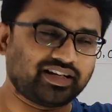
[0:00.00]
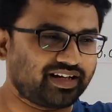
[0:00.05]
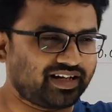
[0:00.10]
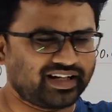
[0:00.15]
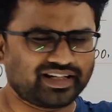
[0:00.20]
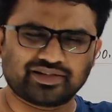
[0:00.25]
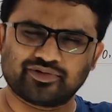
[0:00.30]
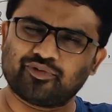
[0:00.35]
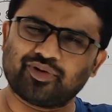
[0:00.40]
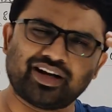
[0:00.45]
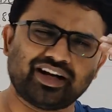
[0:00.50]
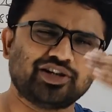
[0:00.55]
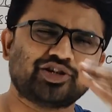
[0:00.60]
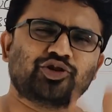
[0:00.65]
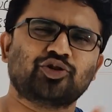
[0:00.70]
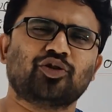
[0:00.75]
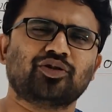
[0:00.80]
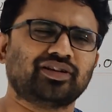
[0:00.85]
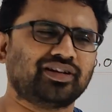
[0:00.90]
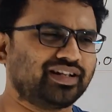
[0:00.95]
it's very
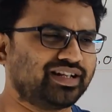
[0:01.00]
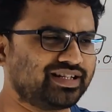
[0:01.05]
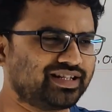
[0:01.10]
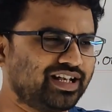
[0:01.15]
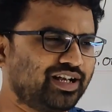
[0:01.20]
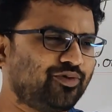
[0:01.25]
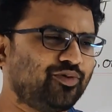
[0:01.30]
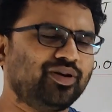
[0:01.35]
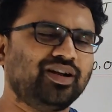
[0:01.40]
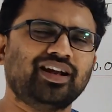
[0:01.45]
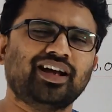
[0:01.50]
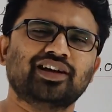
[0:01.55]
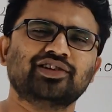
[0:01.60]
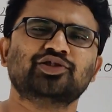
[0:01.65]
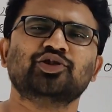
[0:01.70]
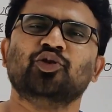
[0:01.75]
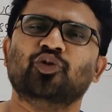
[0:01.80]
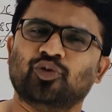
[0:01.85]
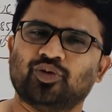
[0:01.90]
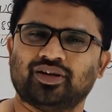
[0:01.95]
sure that he is equally as
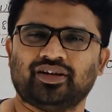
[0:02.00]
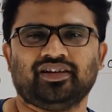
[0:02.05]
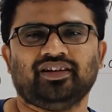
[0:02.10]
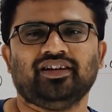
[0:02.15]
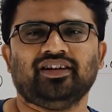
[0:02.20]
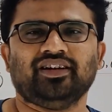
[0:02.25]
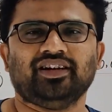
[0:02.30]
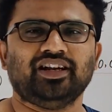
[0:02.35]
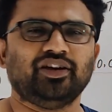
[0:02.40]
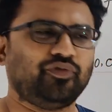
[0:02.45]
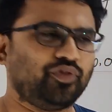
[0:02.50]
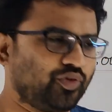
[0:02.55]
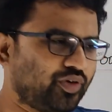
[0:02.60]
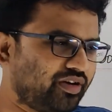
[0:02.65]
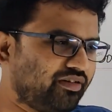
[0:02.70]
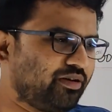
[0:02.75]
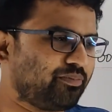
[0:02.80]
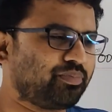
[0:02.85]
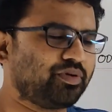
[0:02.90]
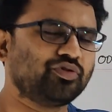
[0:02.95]
you if you give
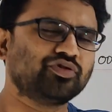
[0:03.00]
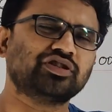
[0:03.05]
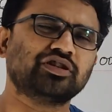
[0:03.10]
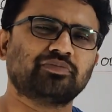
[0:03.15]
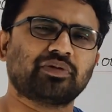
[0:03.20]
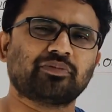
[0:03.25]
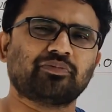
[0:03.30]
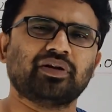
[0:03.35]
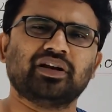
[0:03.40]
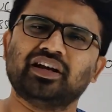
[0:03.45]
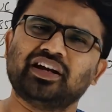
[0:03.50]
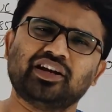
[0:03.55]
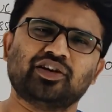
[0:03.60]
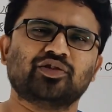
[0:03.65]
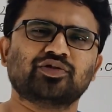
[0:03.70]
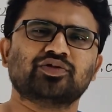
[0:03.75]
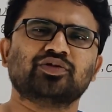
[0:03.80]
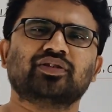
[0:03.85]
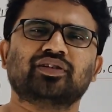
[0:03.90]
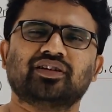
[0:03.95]
a PUC paper he can
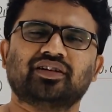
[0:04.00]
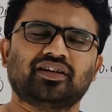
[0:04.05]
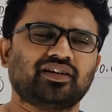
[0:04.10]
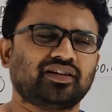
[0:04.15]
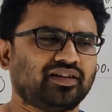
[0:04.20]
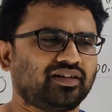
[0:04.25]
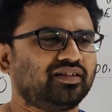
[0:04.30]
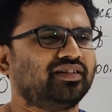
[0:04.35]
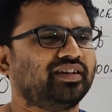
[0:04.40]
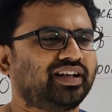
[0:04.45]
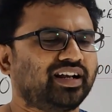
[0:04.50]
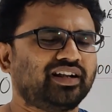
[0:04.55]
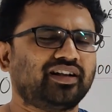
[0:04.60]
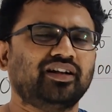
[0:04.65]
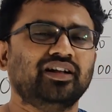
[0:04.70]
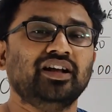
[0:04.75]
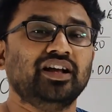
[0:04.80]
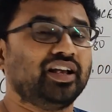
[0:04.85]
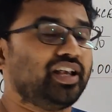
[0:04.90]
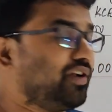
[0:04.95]
also get
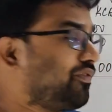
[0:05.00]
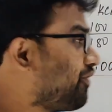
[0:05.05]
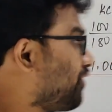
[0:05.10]
if